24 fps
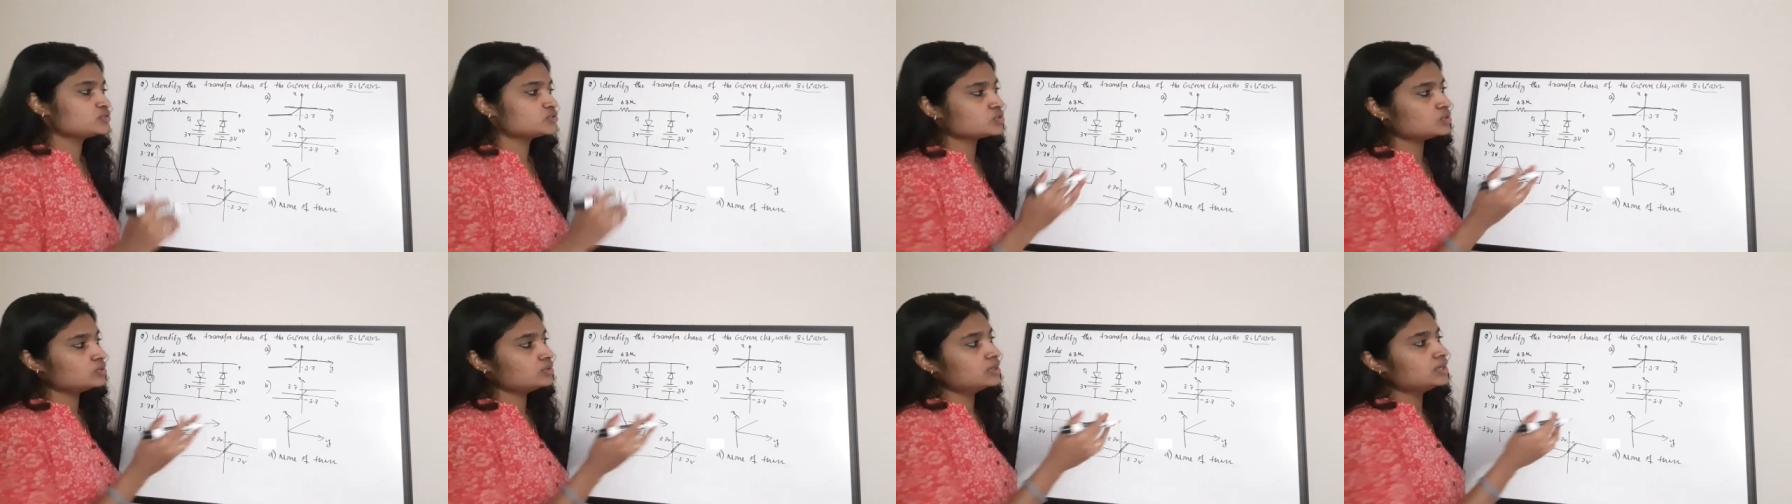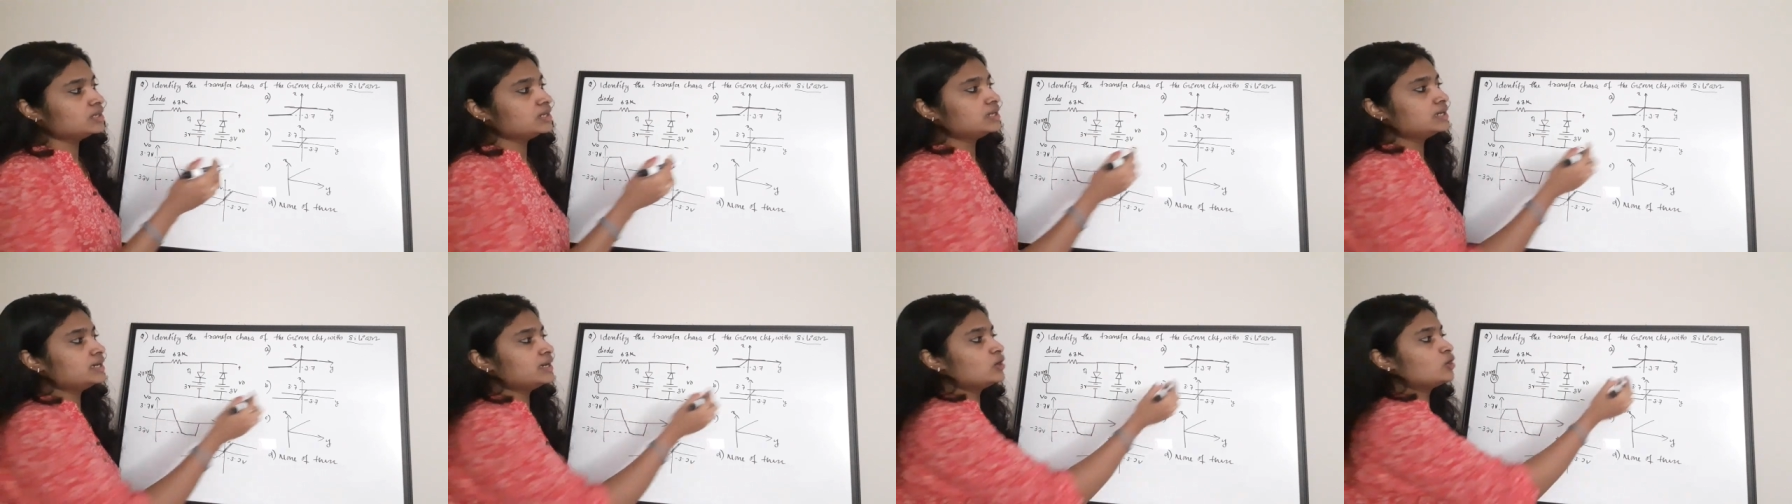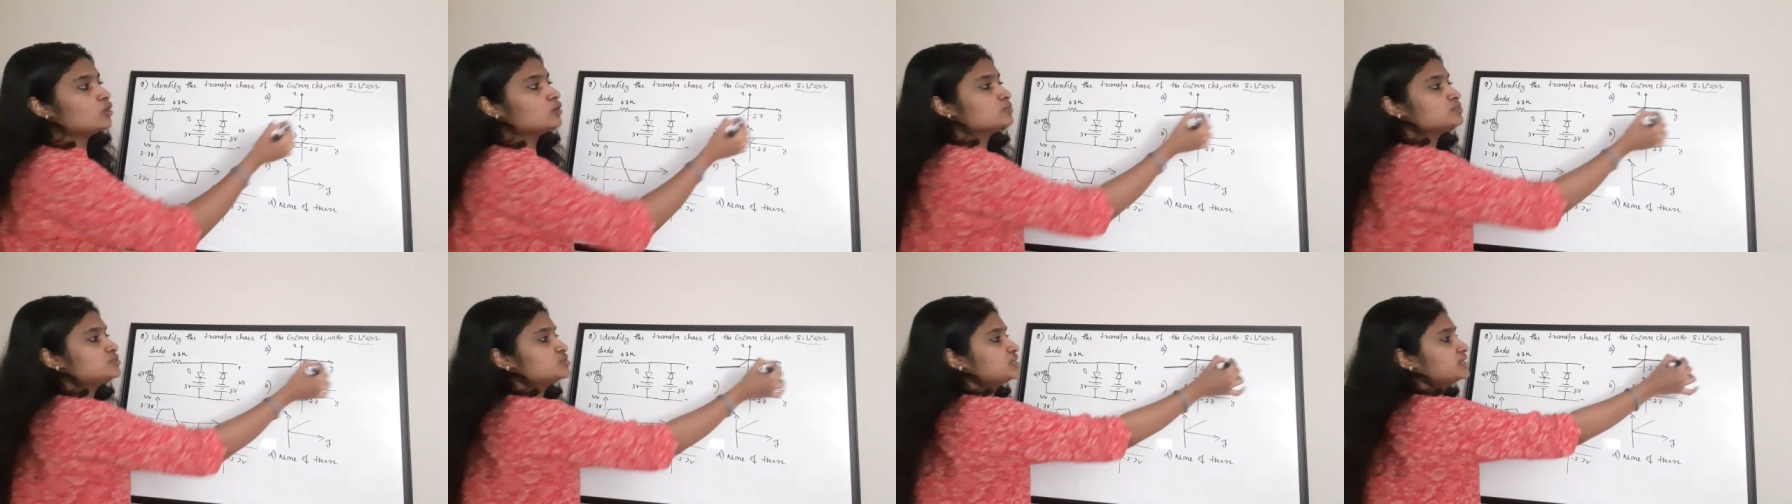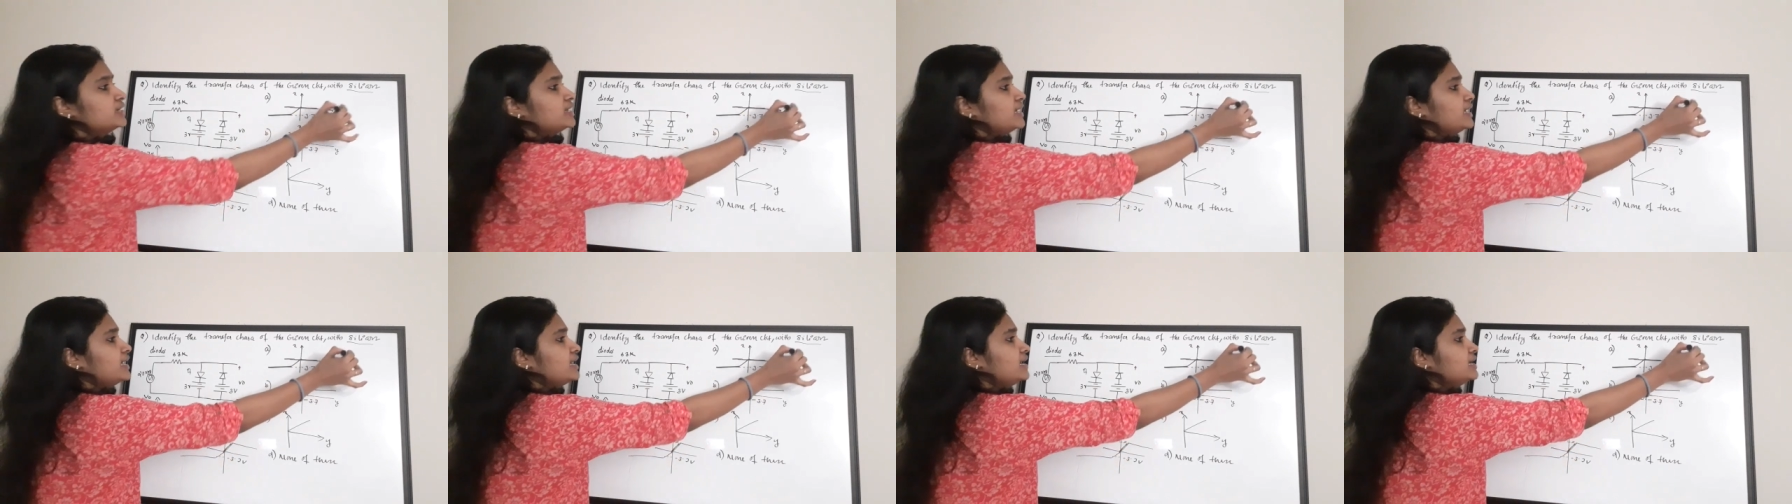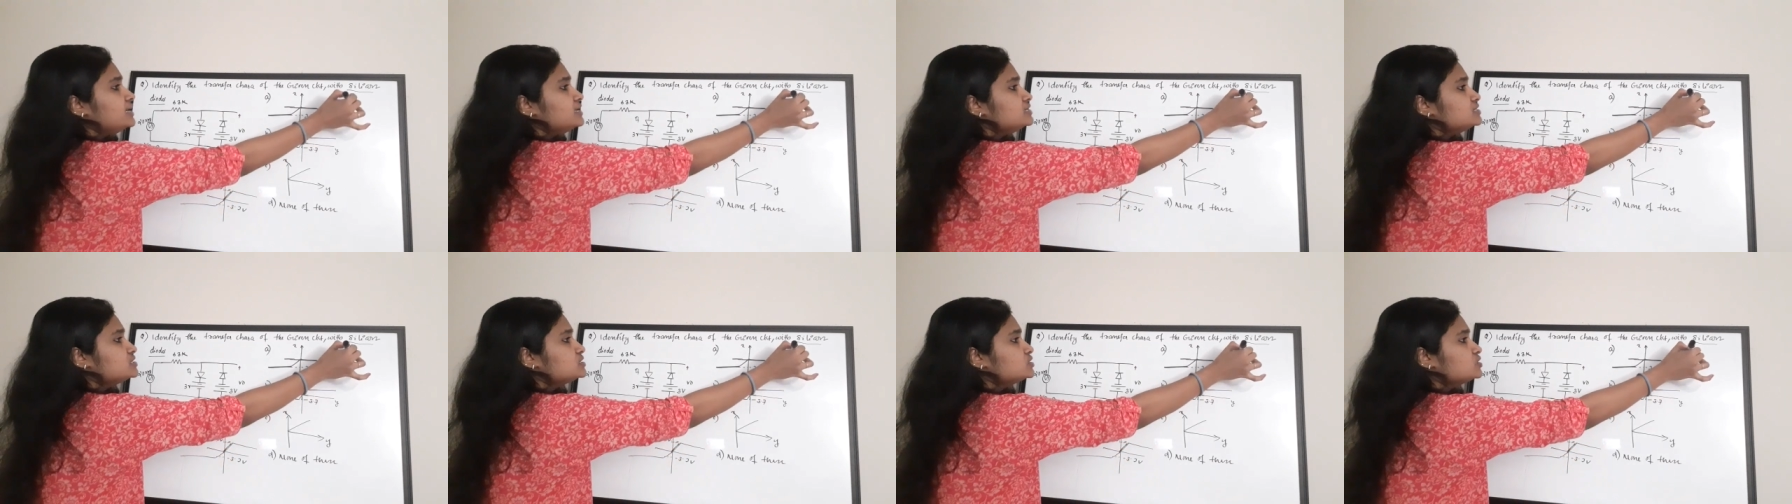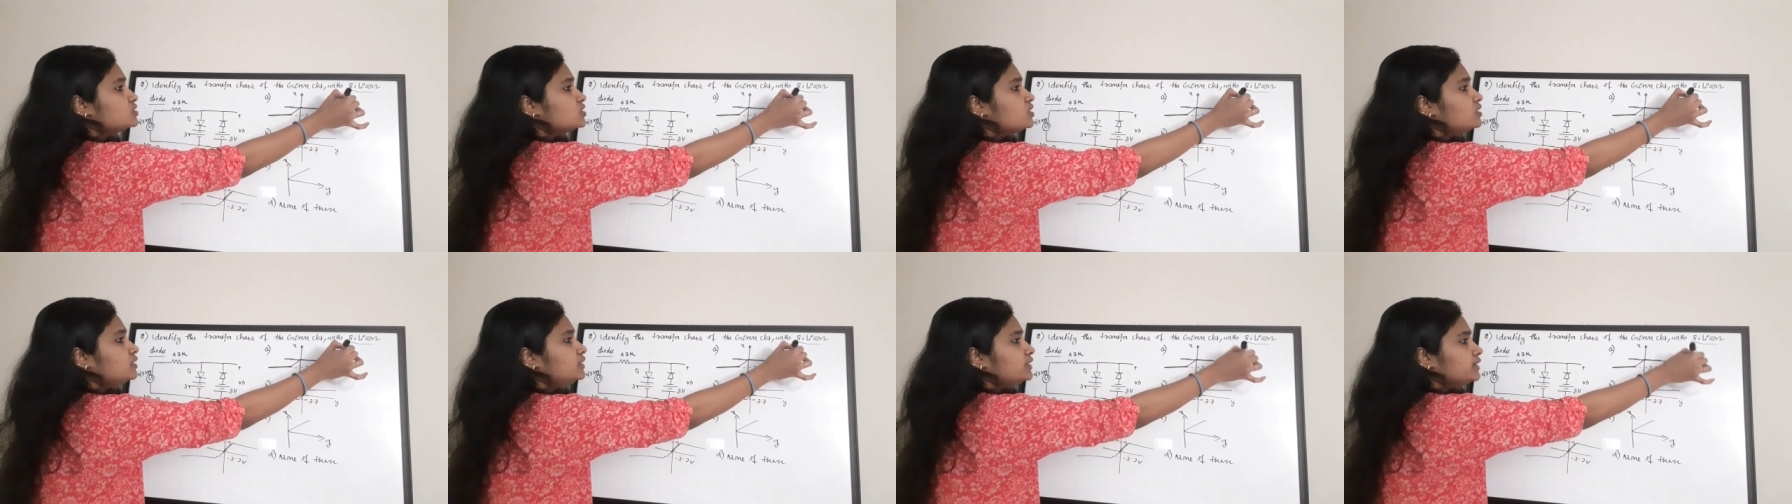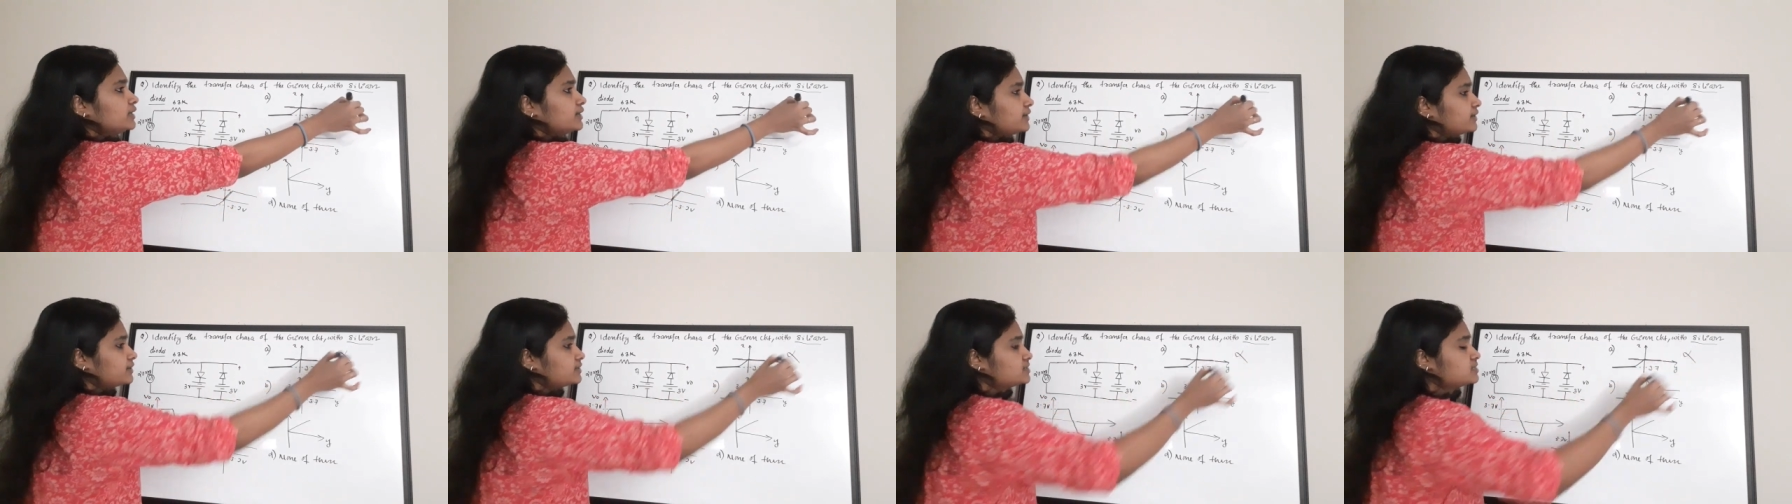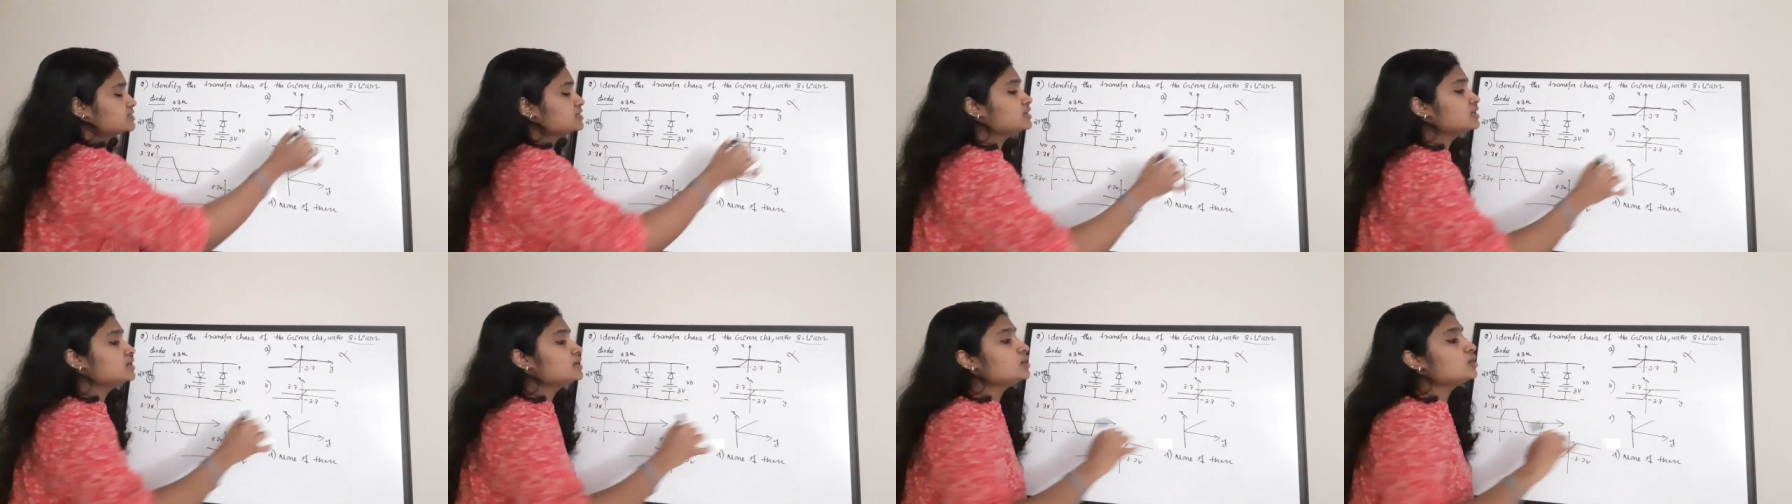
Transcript: So option A is not correct.